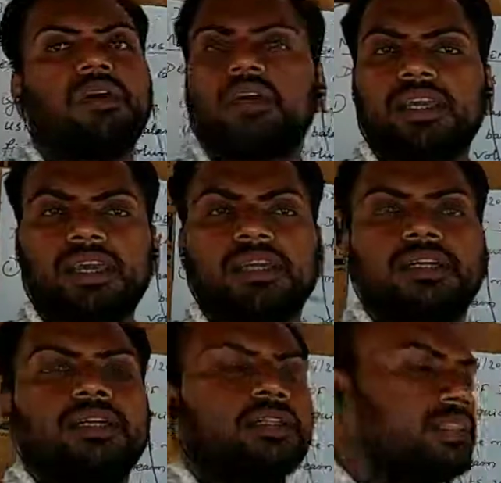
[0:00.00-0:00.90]
Okay,
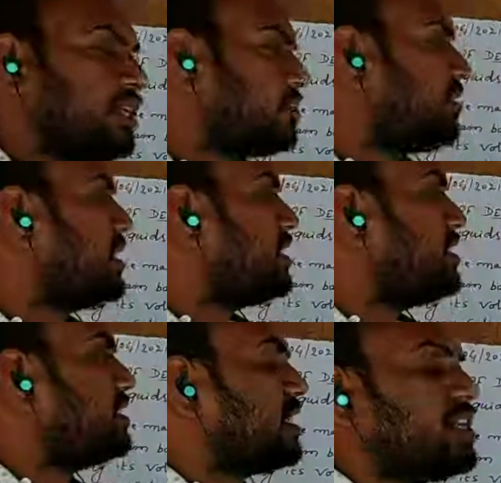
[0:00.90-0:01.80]
that's why it
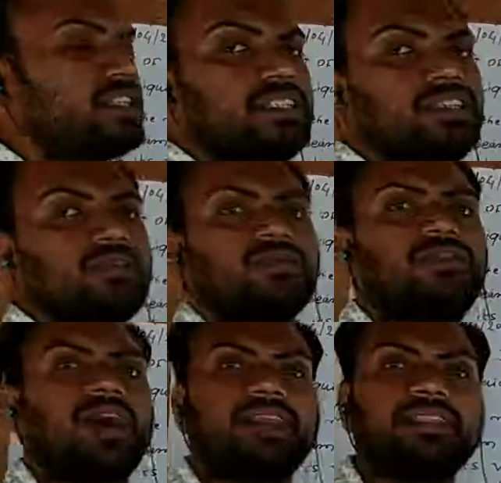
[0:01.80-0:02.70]
is easy to
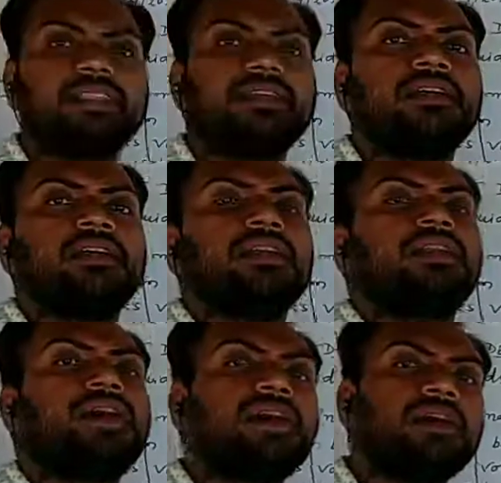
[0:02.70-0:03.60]
find
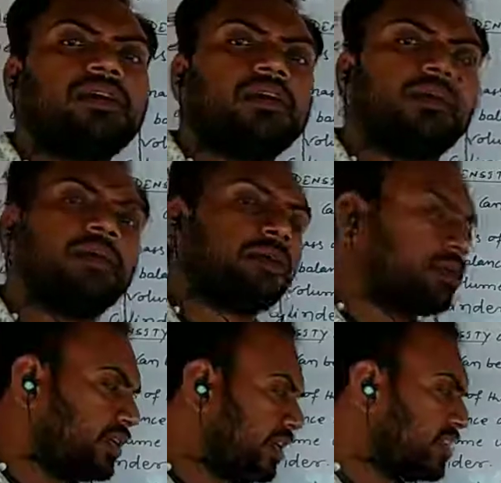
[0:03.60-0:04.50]
the
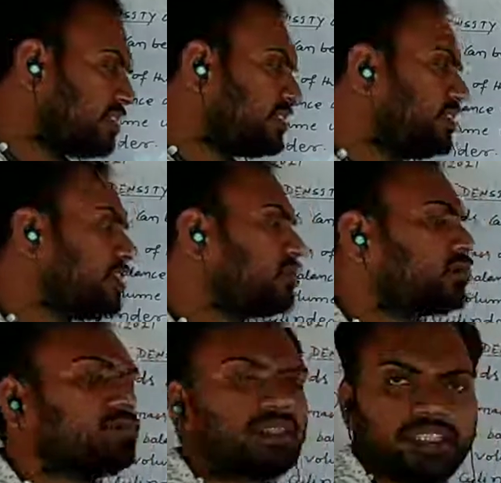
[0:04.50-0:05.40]
density
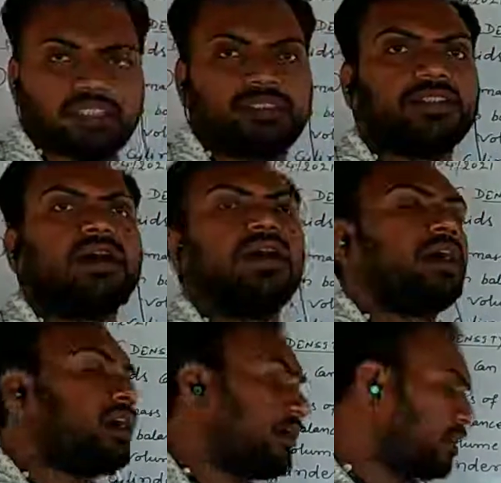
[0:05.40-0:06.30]
through this.
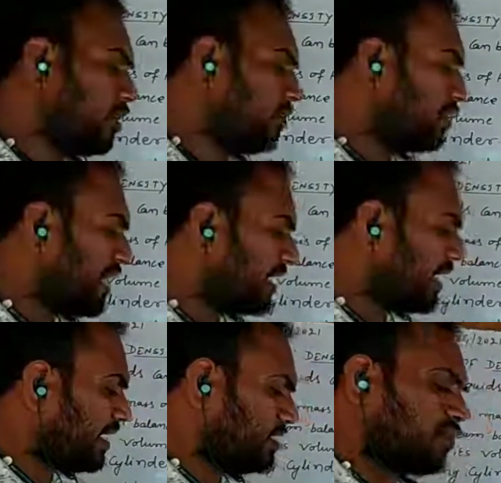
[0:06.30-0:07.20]
You may
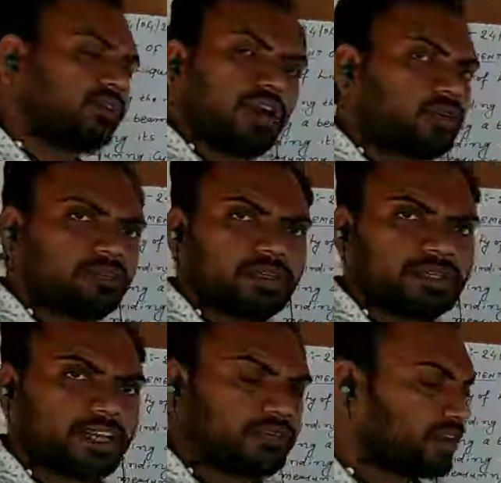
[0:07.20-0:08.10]
get the volume
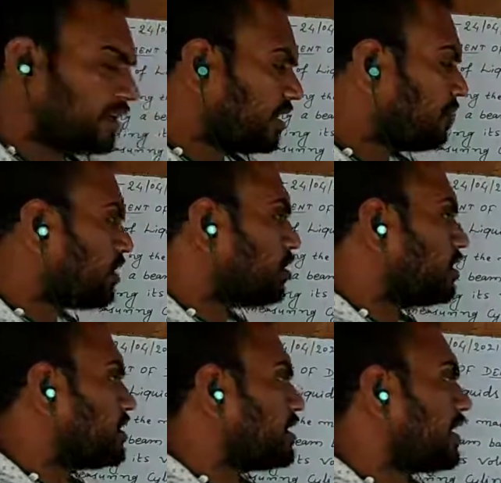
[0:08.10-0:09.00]
definitely
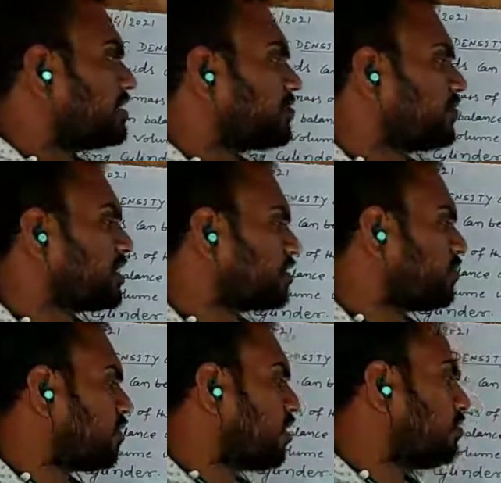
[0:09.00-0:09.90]
because it has fixed
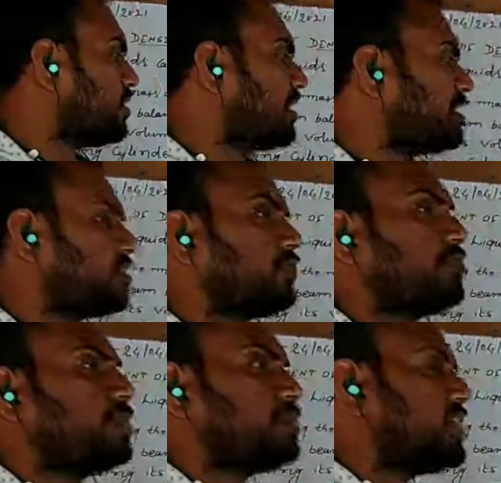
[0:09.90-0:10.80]
volume, that is of
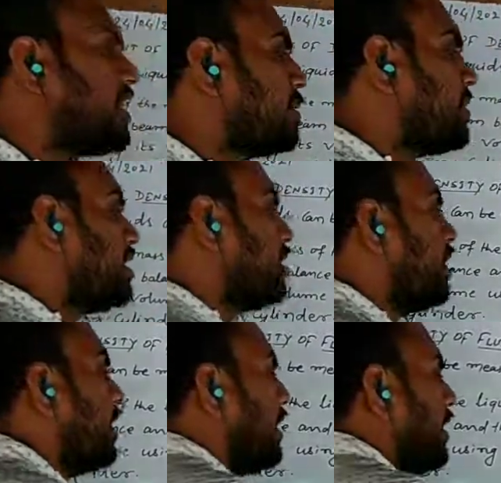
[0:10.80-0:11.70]
50 ml.
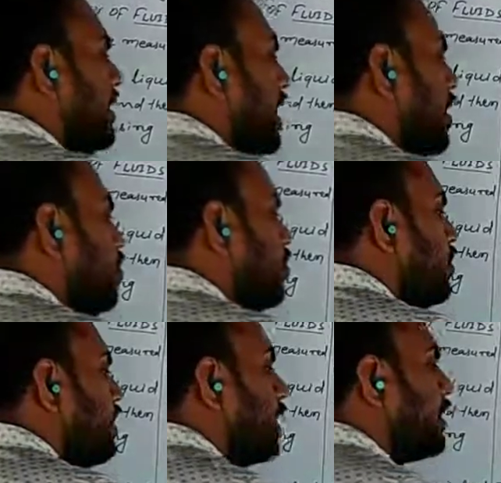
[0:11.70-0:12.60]
Now
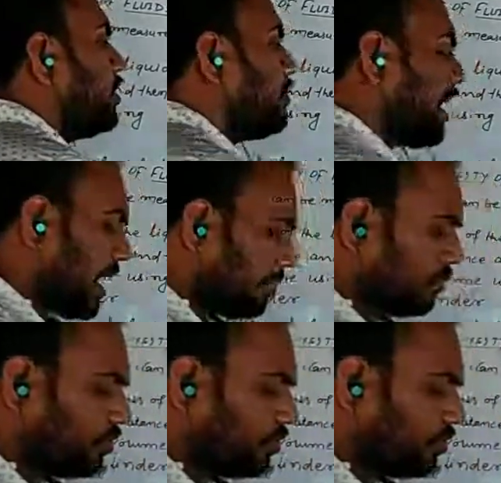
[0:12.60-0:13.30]
you have